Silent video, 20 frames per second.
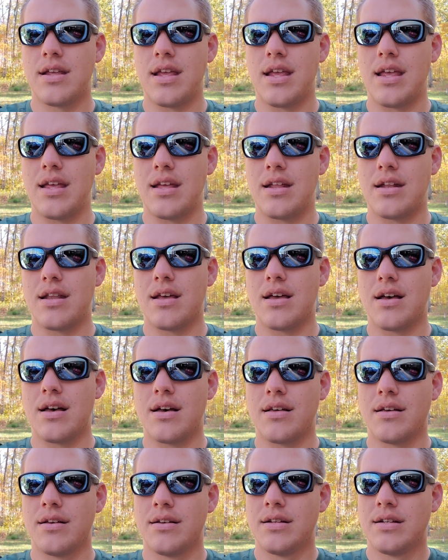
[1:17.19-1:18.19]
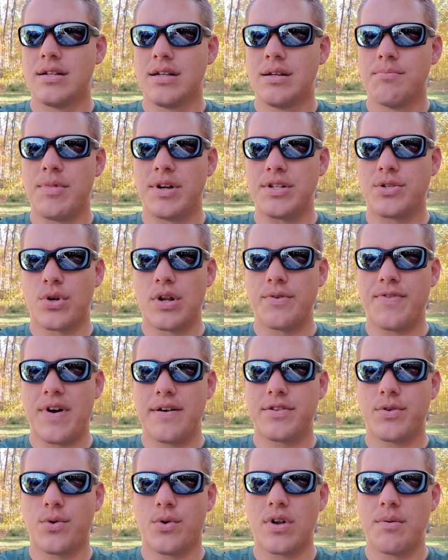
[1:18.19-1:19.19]
And uh, my
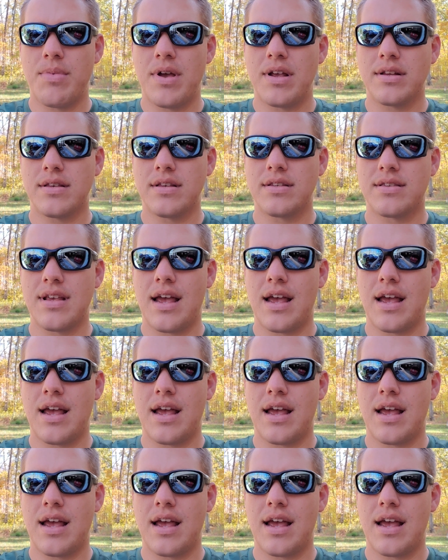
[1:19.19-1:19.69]
2520 basically